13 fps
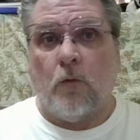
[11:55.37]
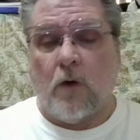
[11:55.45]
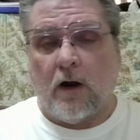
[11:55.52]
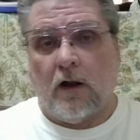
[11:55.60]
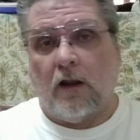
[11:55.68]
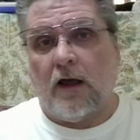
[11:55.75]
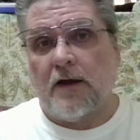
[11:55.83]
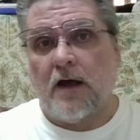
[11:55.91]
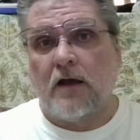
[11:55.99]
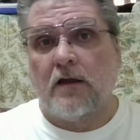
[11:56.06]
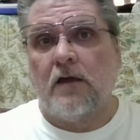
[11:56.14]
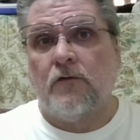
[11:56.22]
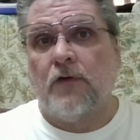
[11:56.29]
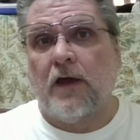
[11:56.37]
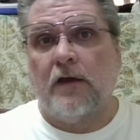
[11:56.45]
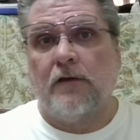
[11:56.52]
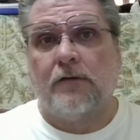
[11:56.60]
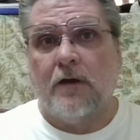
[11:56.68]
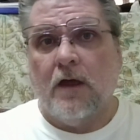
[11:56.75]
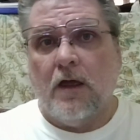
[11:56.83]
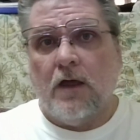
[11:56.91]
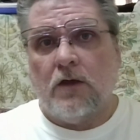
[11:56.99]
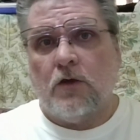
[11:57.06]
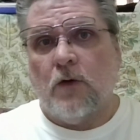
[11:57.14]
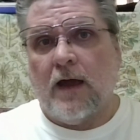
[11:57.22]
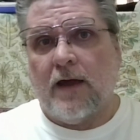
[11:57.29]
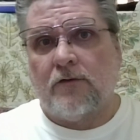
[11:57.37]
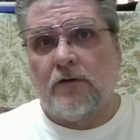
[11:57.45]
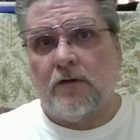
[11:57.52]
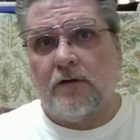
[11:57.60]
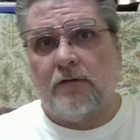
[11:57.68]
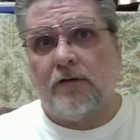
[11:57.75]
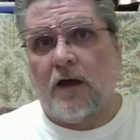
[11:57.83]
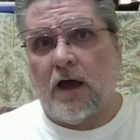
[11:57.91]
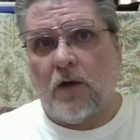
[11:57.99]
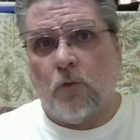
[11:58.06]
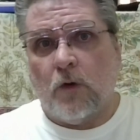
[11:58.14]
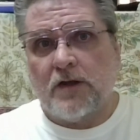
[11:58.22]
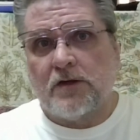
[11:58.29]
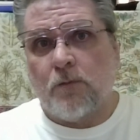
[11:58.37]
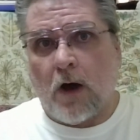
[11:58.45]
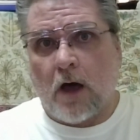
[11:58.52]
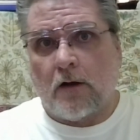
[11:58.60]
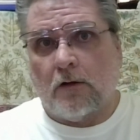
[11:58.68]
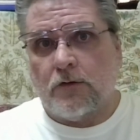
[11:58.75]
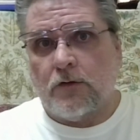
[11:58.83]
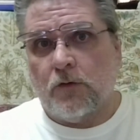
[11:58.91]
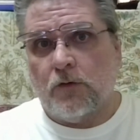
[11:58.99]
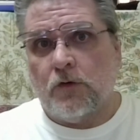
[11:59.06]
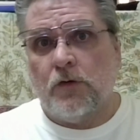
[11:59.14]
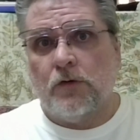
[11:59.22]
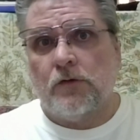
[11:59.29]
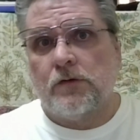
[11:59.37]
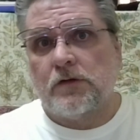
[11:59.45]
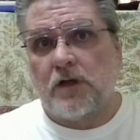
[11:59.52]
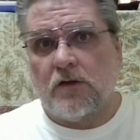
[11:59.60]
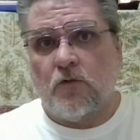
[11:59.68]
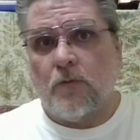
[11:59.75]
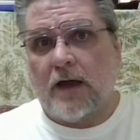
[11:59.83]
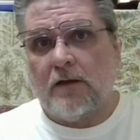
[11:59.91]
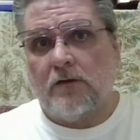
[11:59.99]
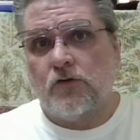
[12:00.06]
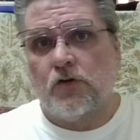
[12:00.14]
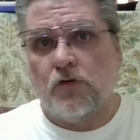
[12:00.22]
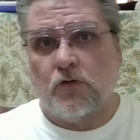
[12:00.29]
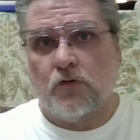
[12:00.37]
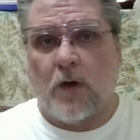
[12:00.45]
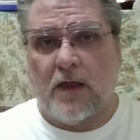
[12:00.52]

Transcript: While on Hugging Face, you have to decide which model you use, and you might choose one